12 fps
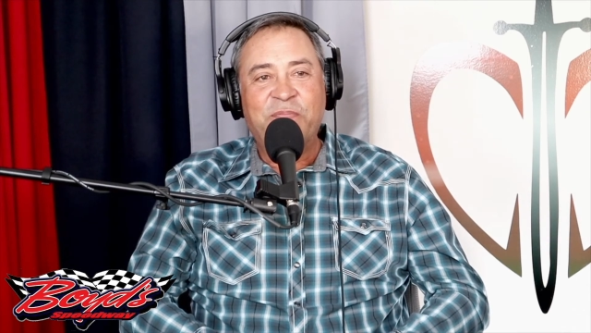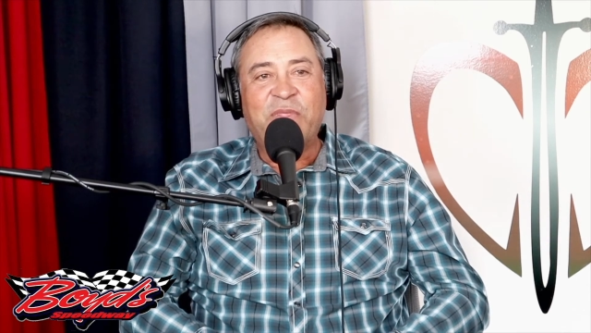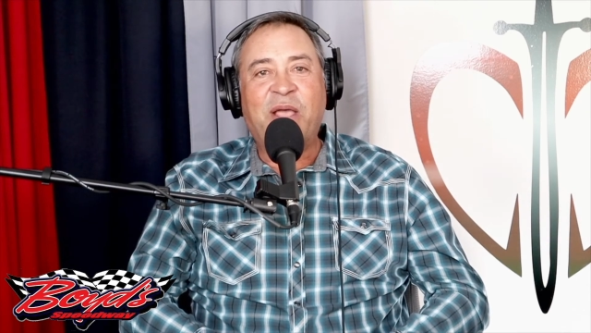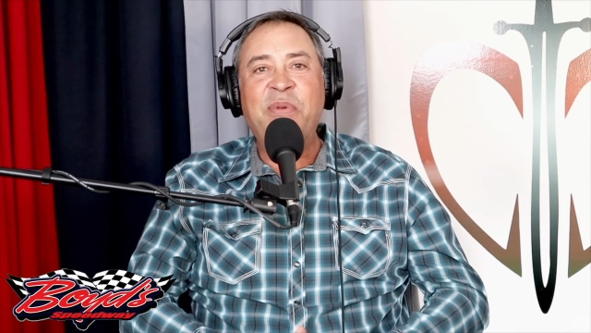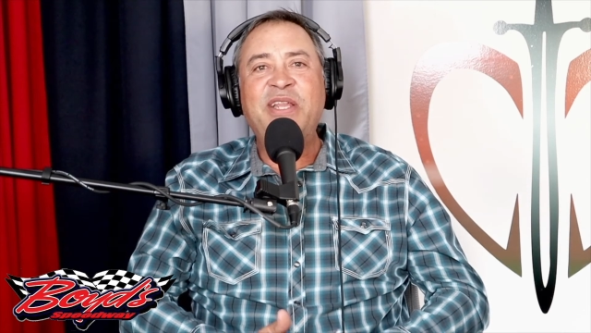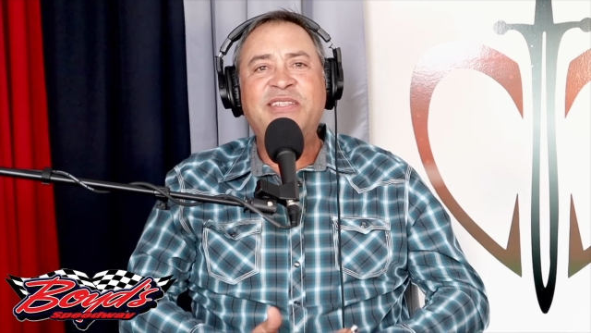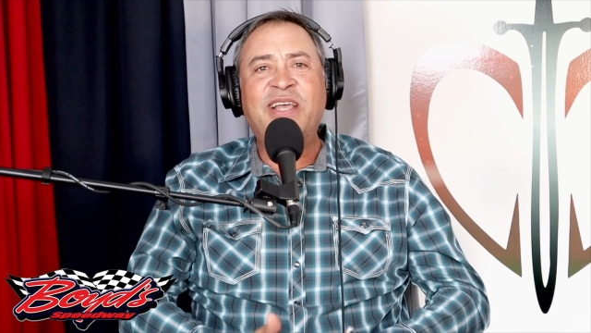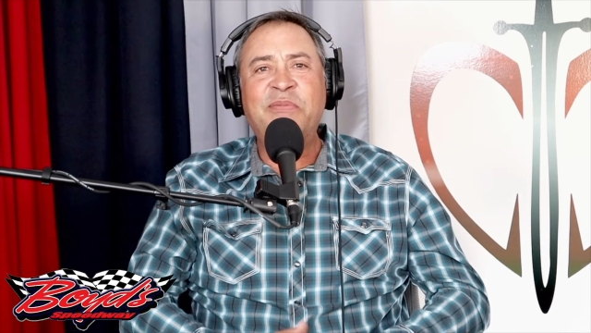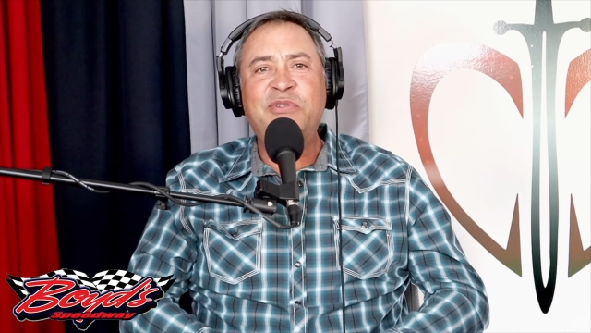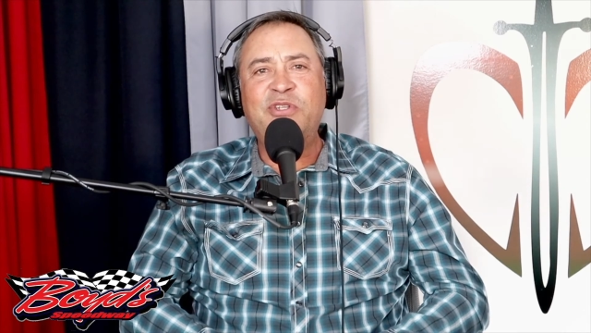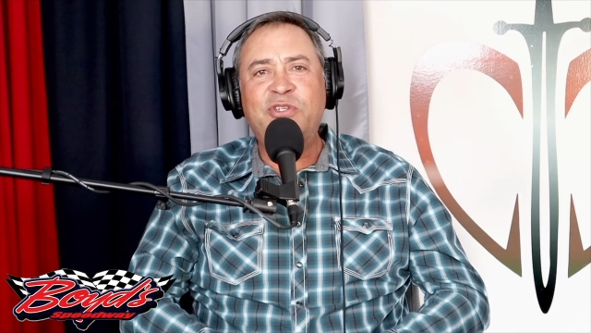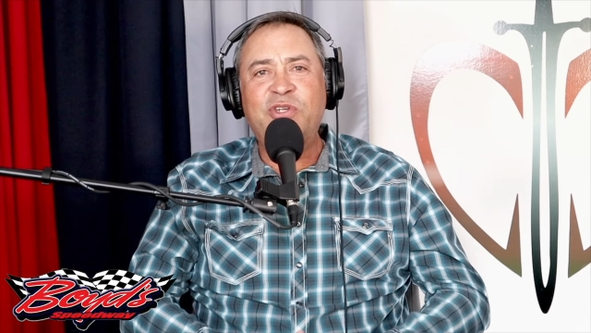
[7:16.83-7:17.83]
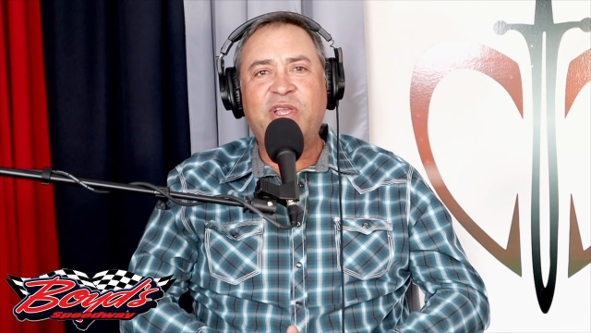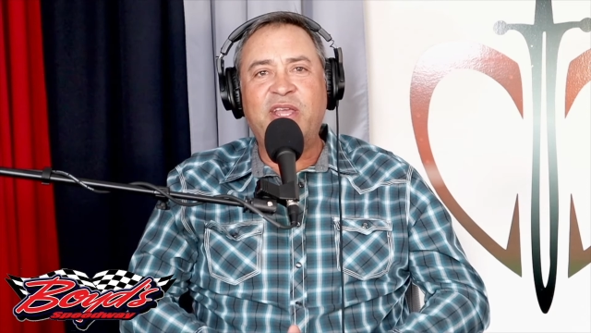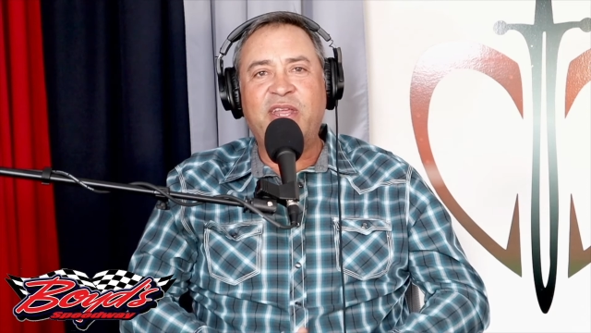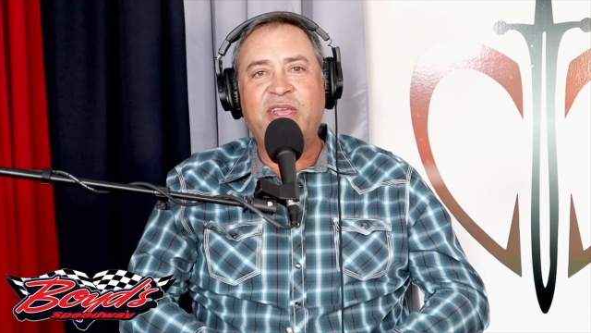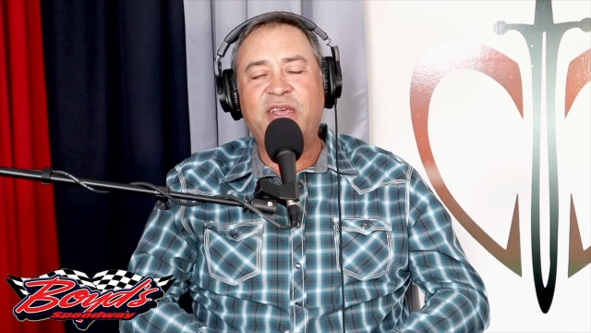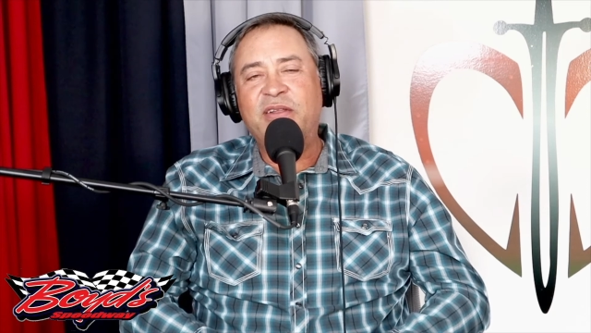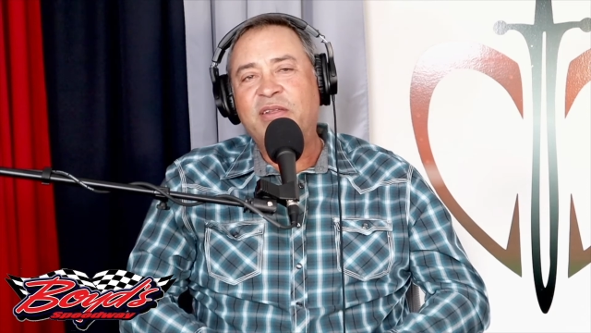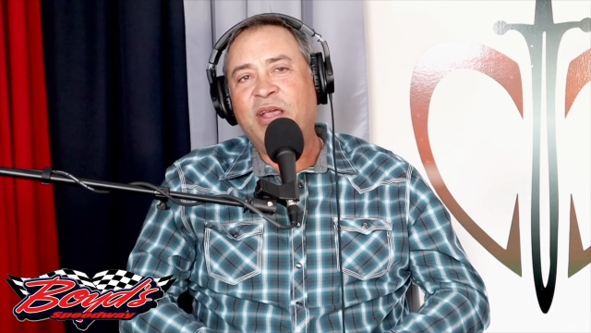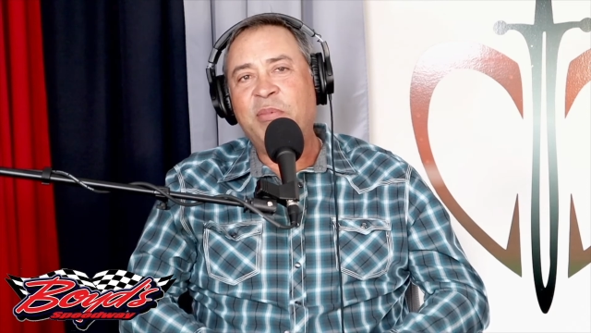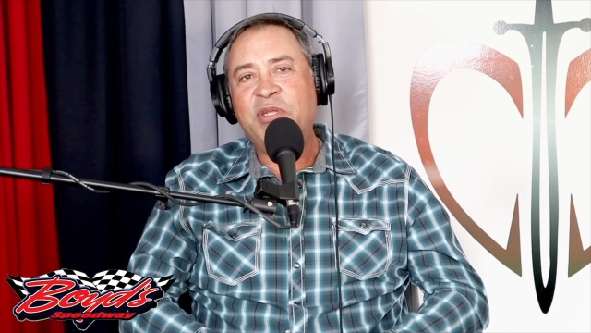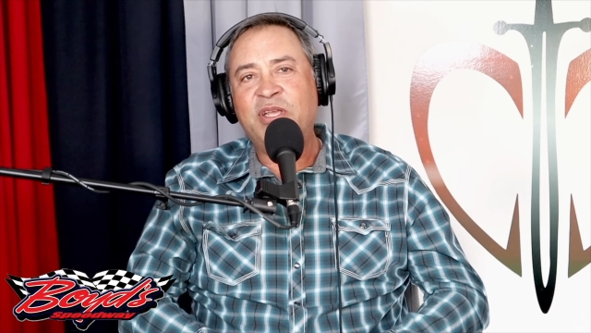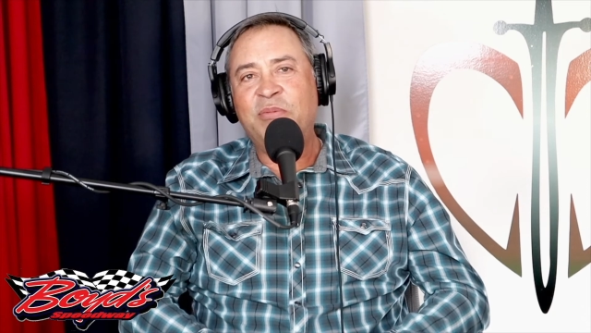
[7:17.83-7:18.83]
How many times did you get hit?
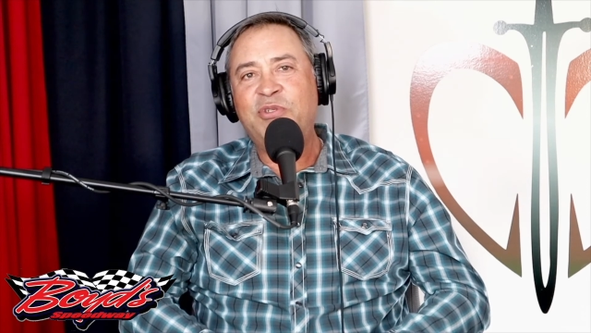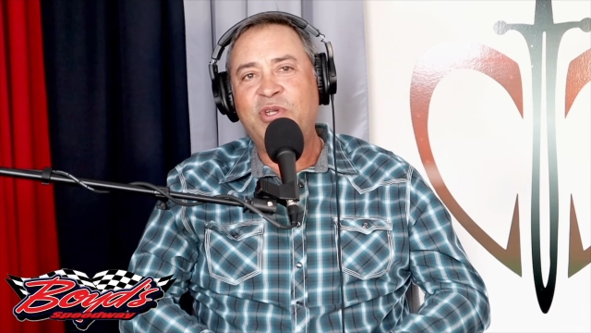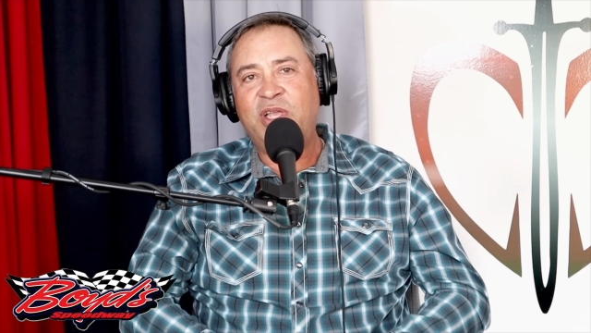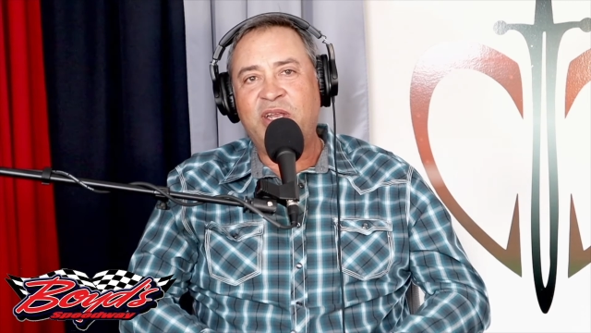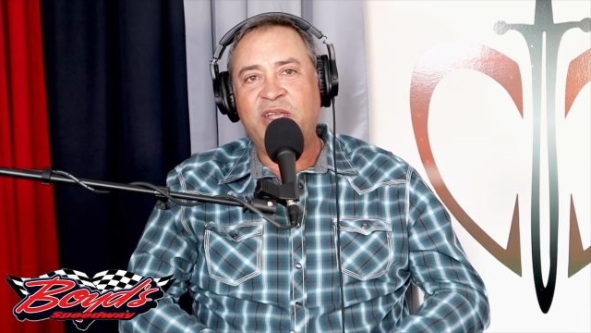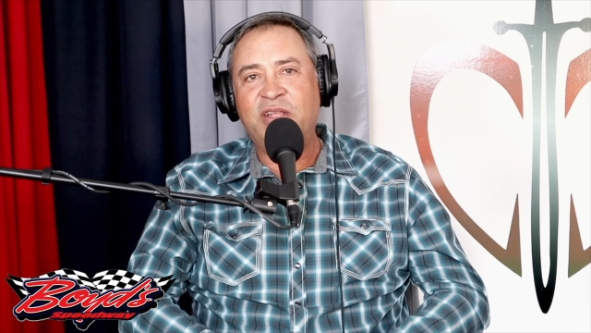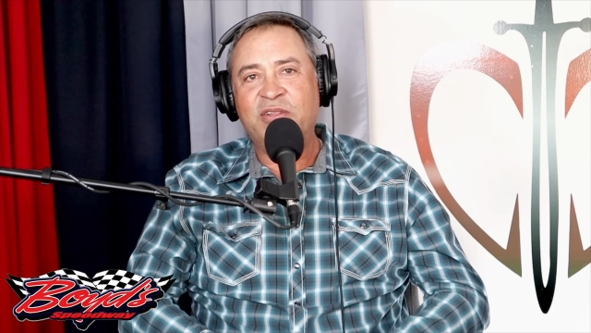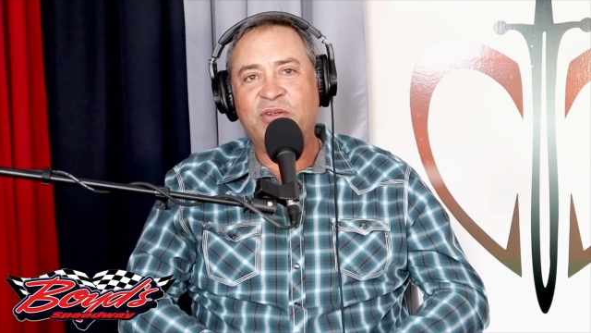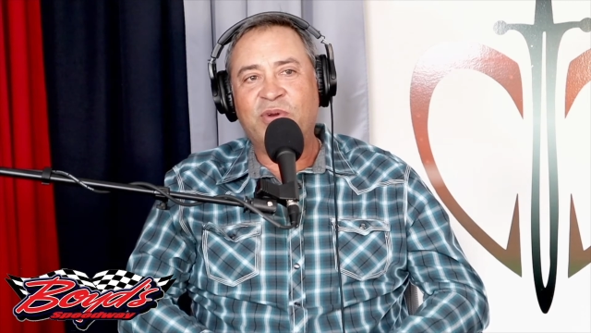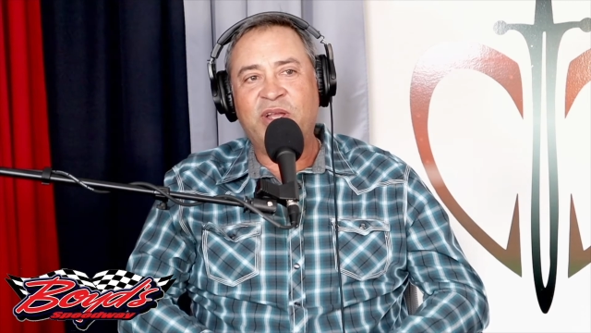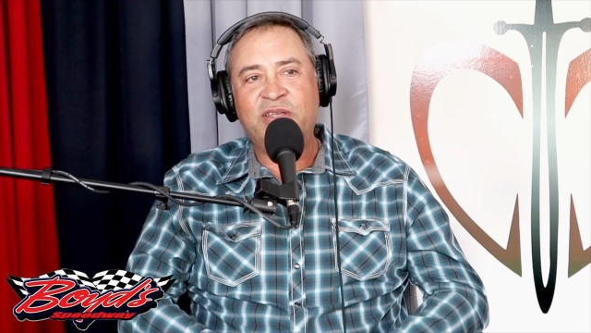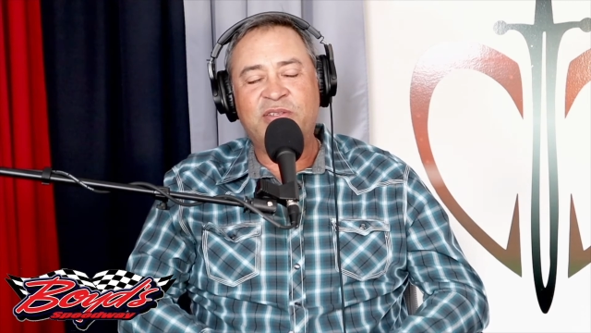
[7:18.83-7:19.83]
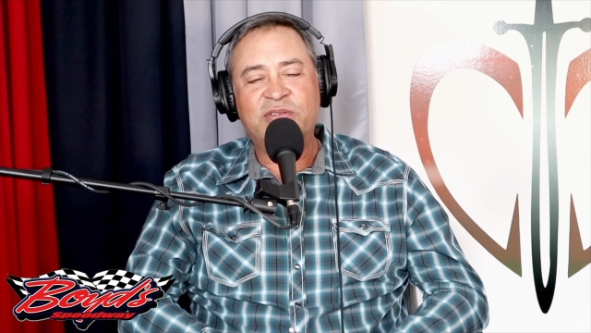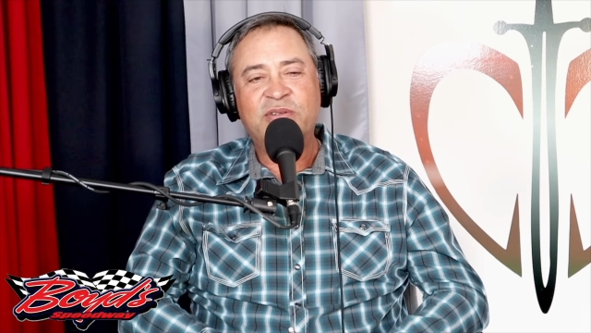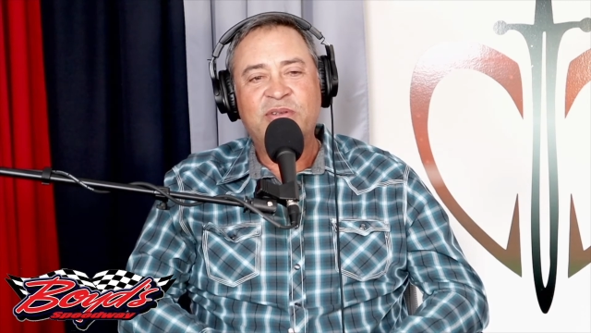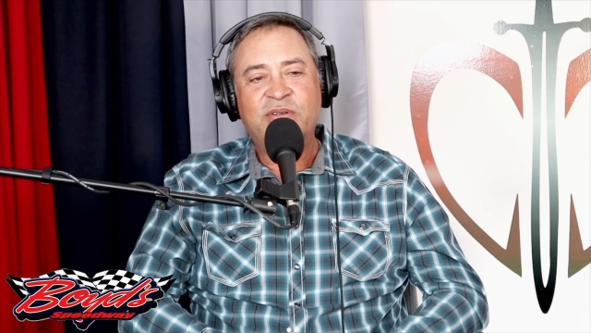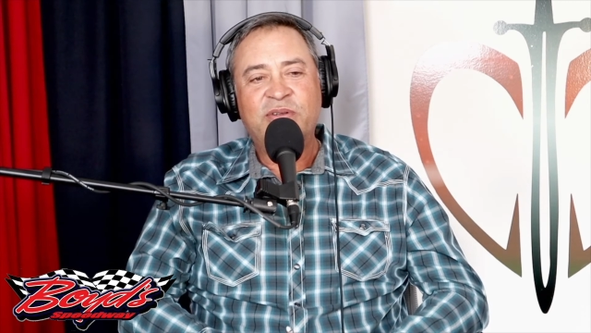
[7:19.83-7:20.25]
How many times did you get hit in the race?